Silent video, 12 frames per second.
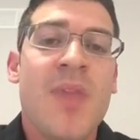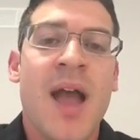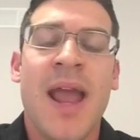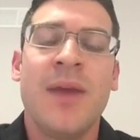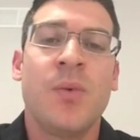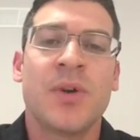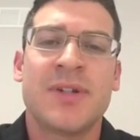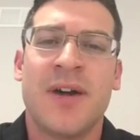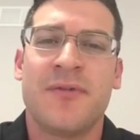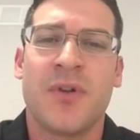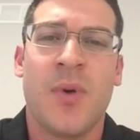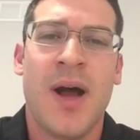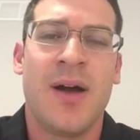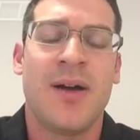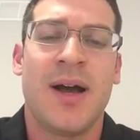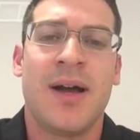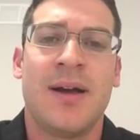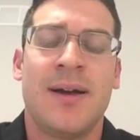I hadn't worked out for a
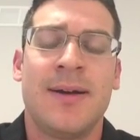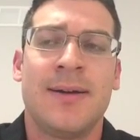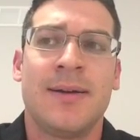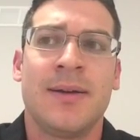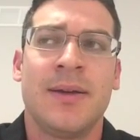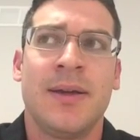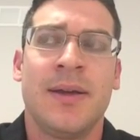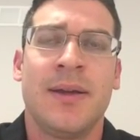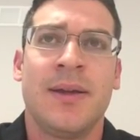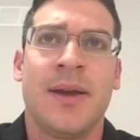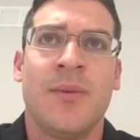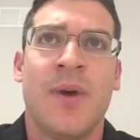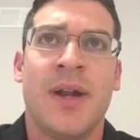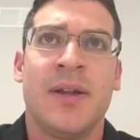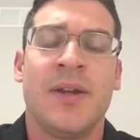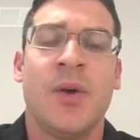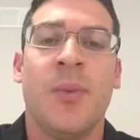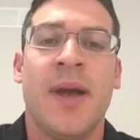while, uh, and I
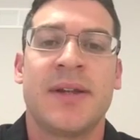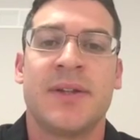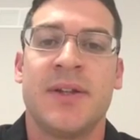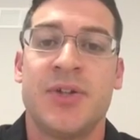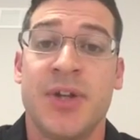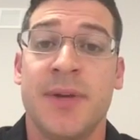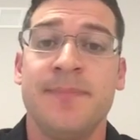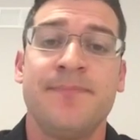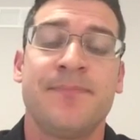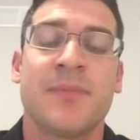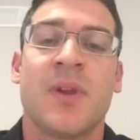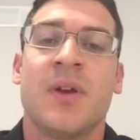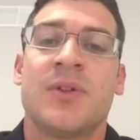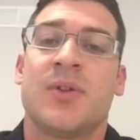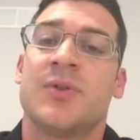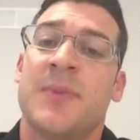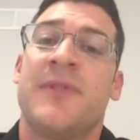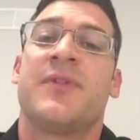wanted to go back to the gym.
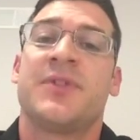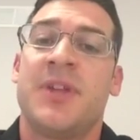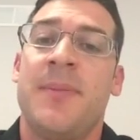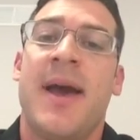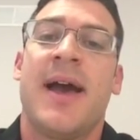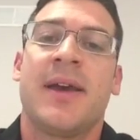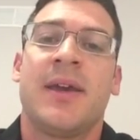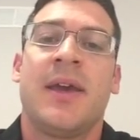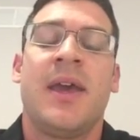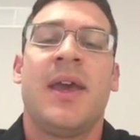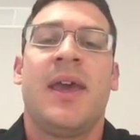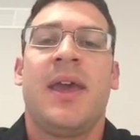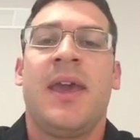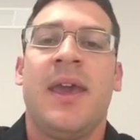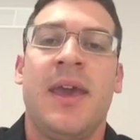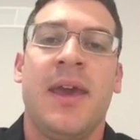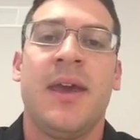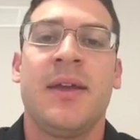So it was my first day back,
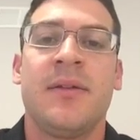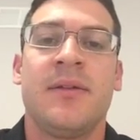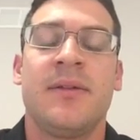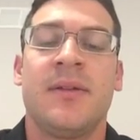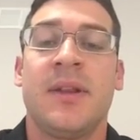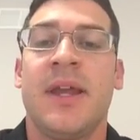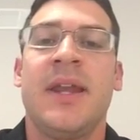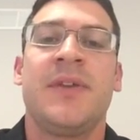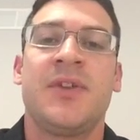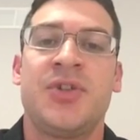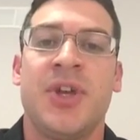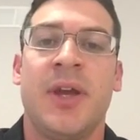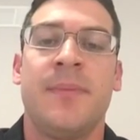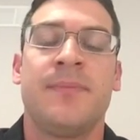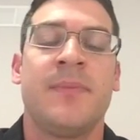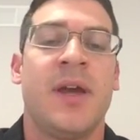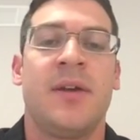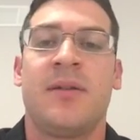and the lady at the
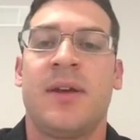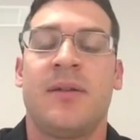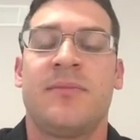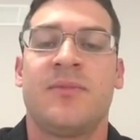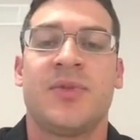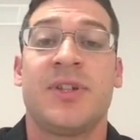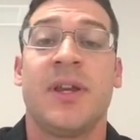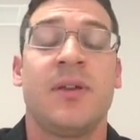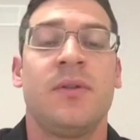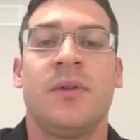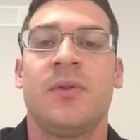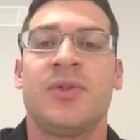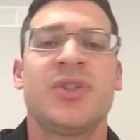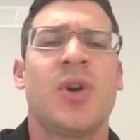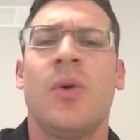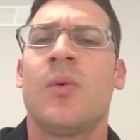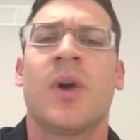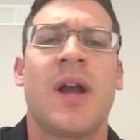gym I, uh, was like, you know, just
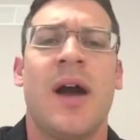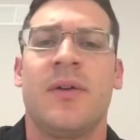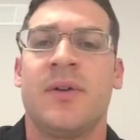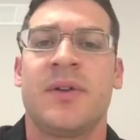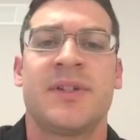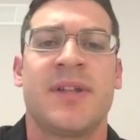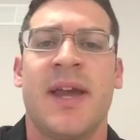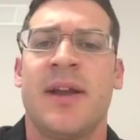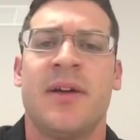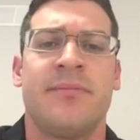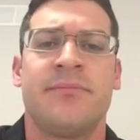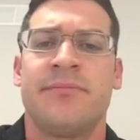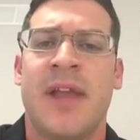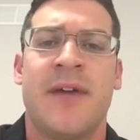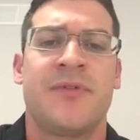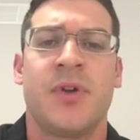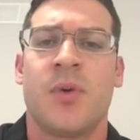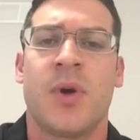go and work out. You can sign up
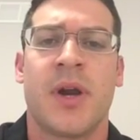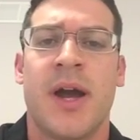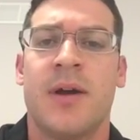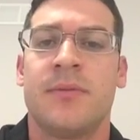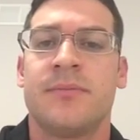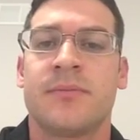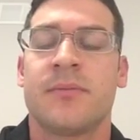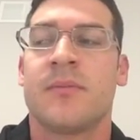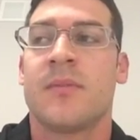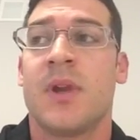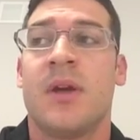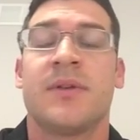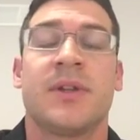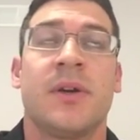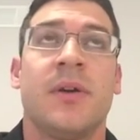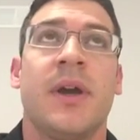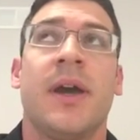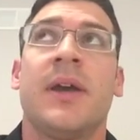after your workout. I was like,
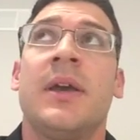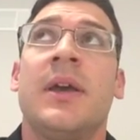okay.